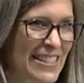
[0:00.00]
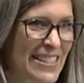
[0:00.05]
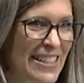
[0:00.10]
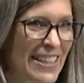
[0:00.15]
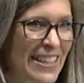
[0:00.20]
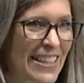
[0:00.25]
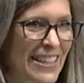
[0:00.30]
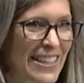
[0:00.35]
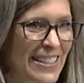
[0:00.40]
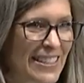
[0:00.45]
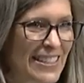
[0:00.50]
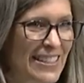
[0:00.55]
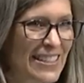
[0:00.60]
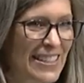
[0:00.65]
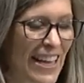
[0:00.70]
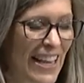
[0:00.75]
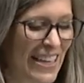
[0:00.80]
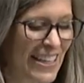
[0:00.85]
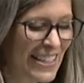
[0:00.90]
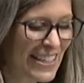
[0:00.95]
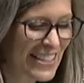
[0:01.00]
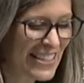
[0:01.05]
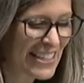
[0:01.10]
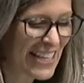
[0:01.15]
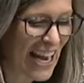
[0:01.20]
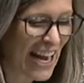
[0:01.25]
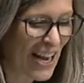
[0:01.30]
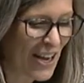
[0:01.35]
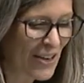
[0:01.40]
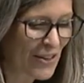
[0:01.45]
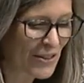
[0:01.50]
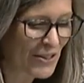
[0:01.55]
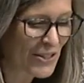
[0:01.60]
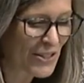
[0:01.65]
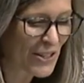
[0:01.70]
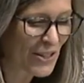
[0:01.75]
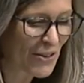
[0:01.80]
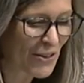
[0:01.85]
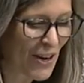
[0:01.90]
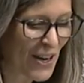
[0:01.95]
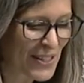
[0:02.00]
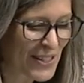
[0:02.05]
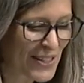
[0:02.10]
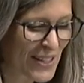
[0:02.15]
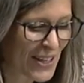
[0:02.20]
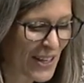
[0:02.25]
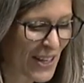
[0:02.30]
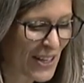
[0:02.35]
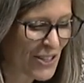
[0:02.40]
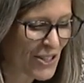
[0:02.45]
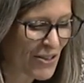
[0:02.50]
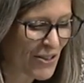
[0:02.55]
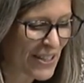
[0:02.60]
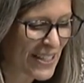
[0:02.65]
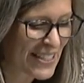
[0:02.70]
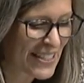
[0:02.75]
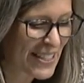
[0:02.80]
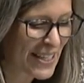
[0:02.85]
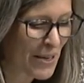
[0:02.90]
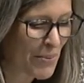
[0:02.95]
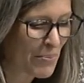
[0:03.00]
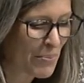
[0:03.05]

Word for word: cities, and towns across the country to